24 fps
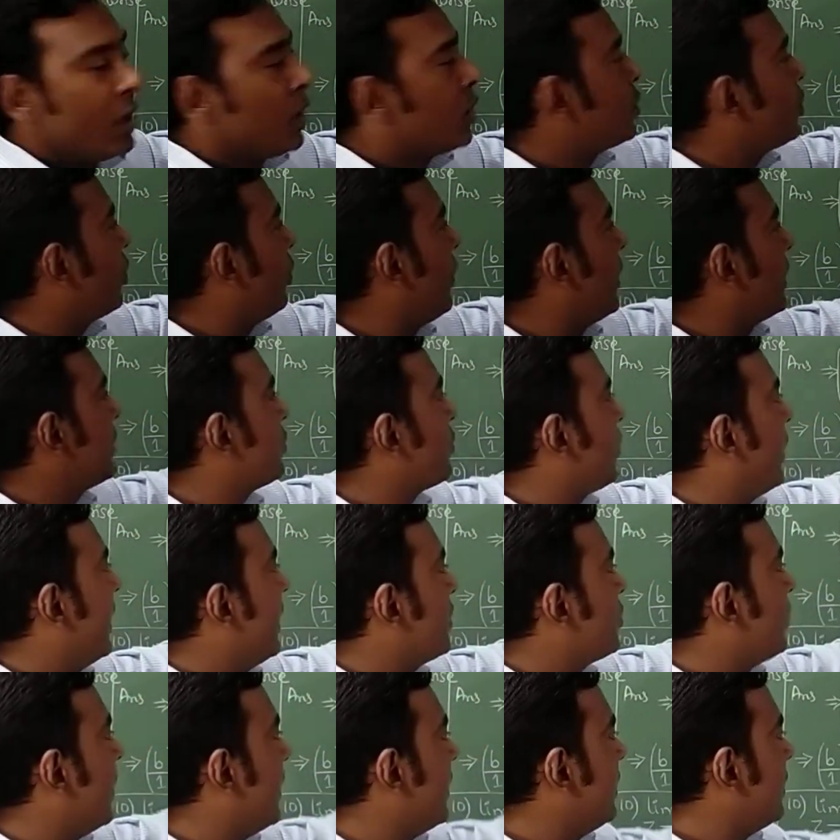So 1 square
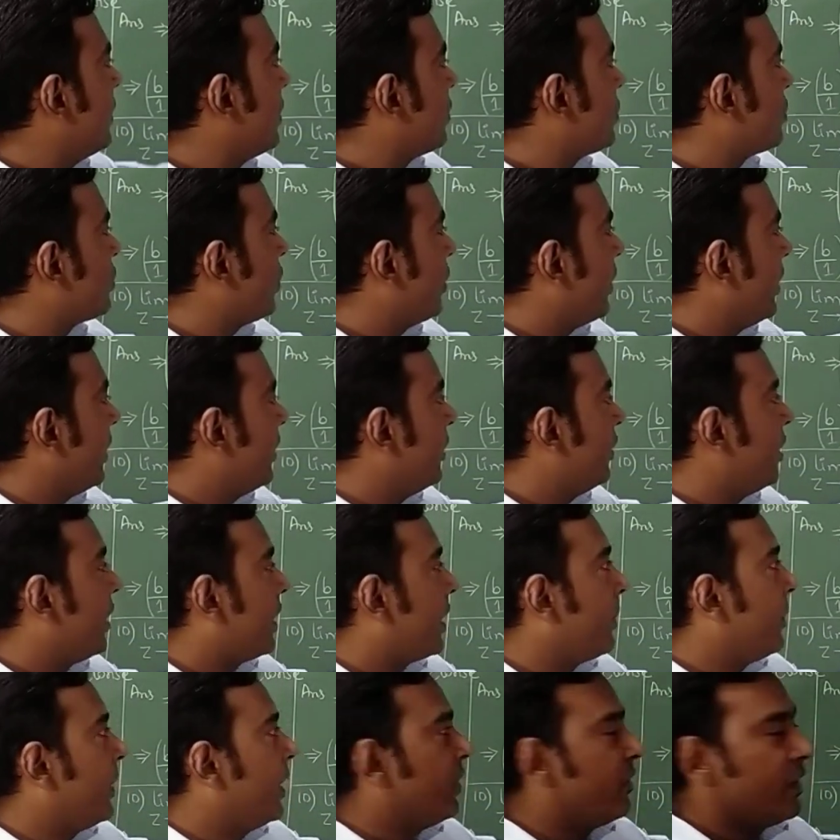is 1. So you
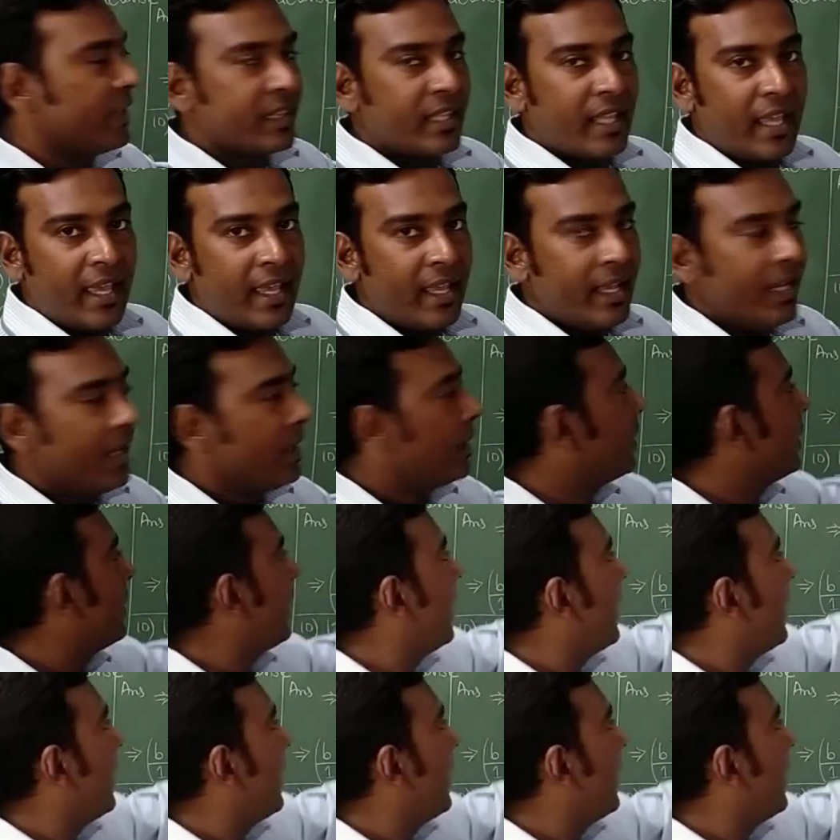are remained with a.